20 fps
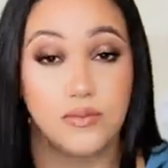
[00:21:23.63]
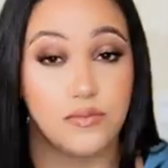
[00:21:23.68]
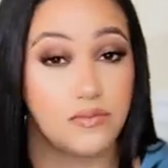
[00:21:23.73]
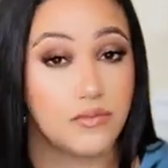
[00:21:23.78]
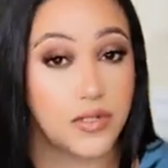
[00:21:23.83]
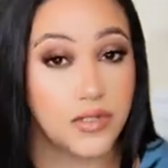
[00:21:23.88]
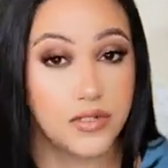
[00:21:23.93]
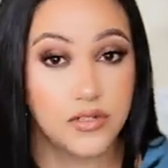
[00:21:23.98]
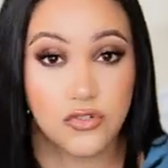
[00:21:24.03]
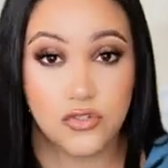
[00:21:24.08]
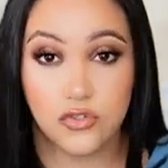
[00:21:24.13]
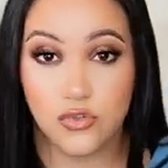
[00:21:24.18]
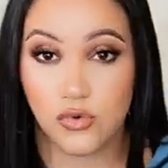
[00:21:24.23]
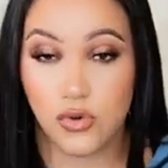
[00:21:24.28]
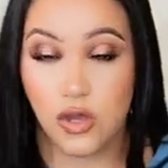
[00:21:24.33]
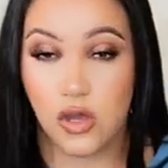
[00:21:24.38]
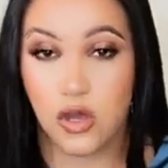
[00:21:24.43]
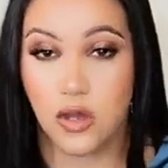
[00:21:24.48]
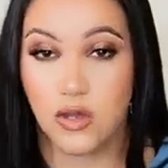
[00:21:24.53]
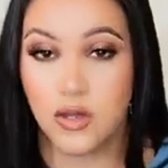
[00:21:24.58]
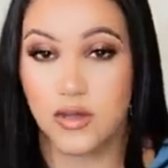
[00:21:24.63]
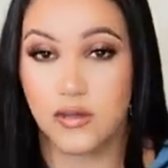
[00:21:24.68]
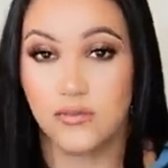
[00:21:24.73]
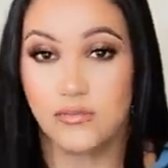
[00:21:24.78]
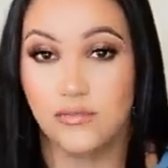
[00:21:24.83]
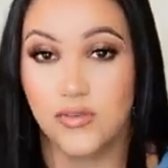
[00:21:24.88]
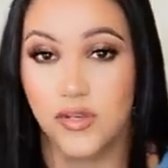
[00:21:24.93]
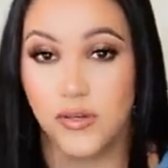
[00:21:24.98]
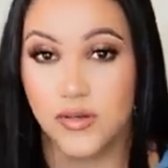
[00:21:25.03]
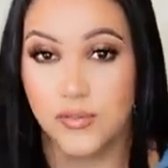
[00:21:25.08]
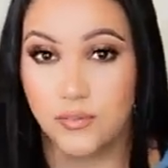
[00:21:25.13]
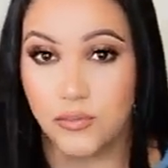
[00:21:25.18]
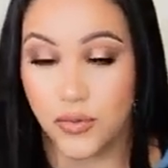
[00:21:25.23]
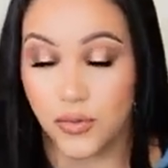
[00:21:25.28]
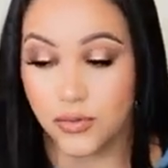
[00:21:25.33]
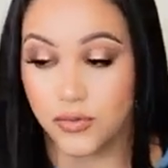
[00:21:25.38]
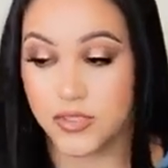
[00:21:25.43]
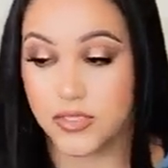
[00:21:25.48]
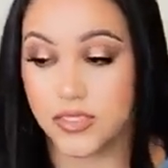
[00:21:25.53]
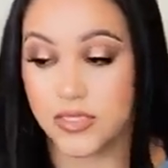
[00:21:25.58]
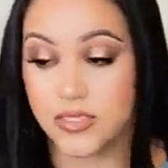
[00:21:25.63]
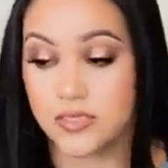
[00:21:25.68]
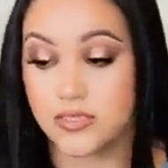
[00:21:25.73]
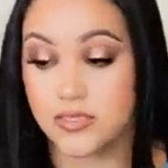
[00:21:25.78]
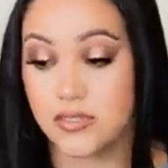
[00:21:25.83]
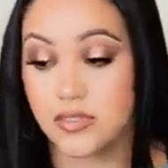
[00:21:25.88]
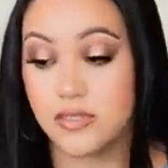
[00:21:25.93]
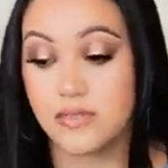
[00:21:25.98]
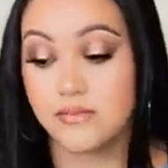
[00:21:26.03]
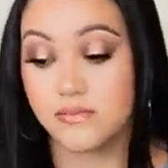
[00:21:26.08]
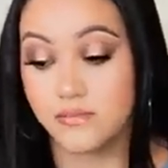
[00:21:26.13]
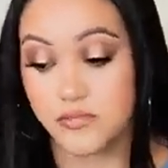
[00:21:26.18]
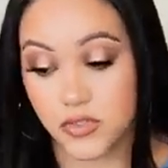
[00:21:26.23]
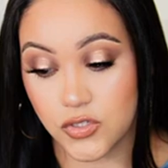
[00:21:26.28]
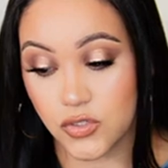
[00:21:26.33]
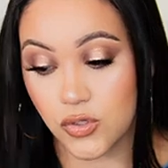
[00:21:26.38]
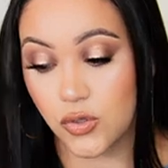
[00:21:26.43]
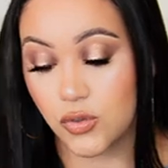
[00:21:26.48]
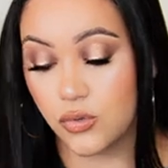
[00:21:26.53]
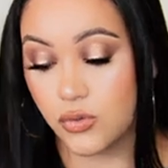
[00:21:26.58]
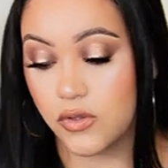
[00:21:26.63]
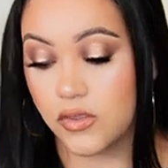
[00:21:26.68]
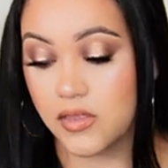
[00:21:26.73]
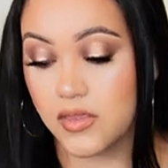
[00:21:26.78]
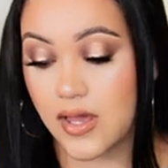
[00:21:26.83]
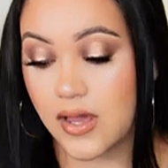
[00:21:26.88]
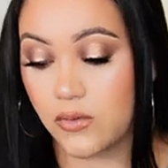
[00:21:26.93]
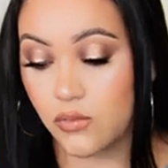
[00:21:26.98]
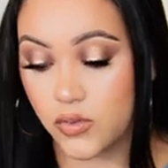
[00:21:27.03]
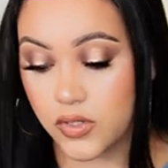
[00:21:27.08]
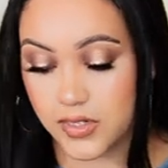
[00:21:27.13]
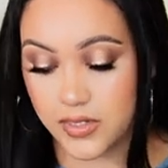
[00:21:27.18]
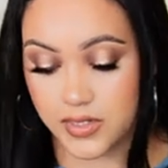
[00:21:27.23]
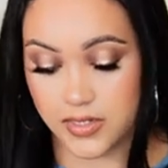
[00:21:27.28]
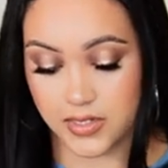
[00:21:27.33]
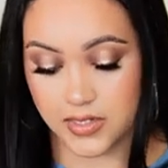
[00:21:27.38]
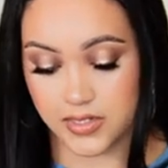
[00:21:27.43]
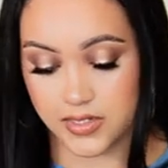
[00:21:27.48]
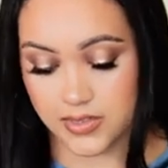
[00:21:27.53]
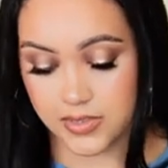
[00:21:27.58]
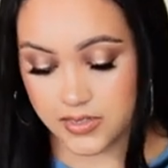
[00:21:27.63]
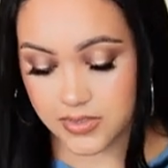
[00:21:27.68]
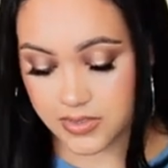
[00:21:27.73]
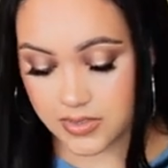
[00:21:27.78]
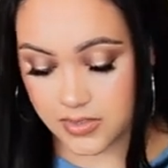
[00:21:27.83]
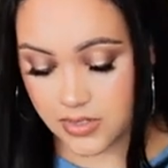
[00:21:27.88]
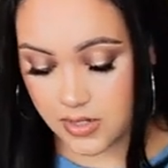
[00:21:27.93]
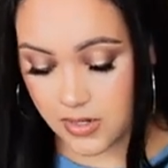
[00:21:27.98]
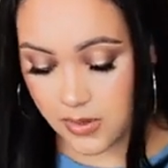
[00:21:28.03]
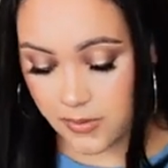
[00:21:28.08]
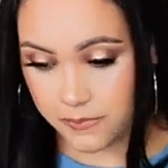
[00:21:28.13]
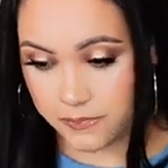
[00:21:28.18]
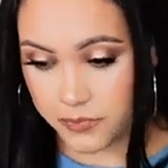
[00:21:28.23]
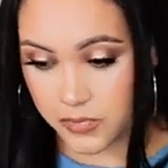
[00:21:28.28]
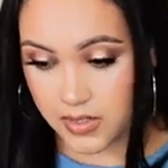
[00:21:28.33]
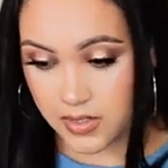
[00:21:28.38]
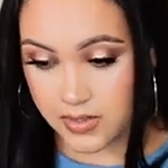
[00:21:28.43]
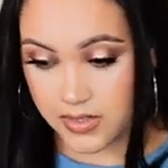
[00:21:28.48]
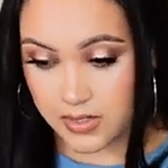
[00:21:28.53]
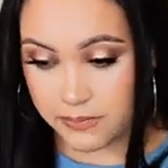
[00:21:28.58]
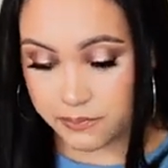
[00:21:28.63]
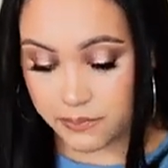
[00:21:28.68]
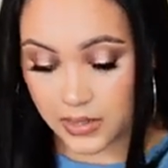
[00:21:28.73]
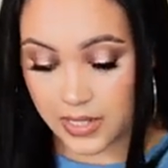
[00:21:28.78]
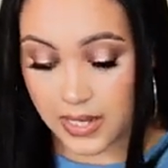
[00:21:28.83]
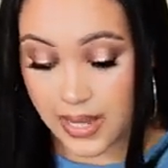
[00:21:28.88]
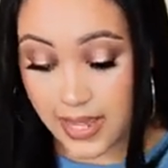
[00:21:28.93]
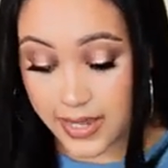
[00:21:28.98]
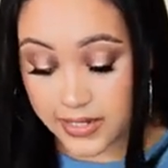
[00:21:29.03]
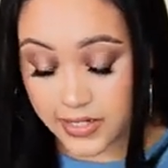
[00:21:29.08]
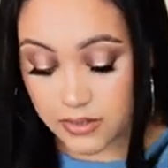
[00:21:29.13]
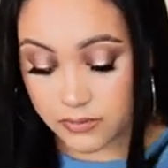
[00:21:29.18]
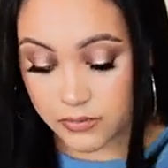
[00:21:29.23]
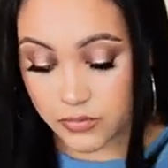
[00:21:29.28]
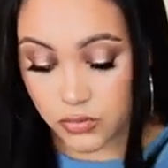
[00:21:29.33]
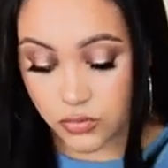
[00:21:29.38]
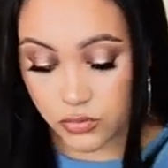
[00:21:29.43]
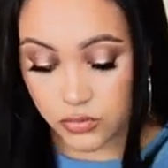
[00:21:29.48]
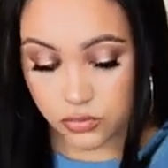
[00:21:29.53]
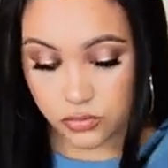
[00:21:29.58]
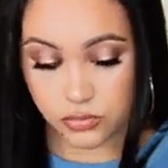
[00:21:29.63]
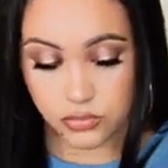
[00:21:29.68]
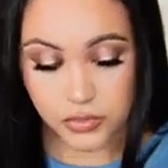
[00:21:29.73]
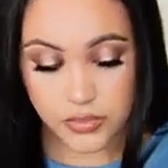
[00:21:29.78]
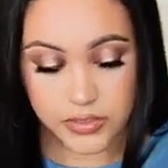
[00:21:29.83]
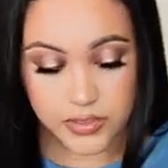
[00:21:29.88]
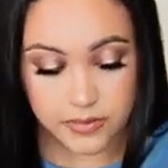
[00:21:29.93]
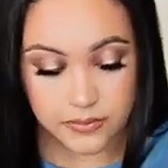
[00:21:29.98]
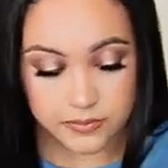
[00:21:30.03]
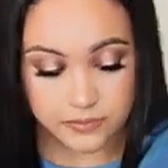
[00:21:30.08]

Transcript: Very strong, very potent. So that one is the Platinum Oud.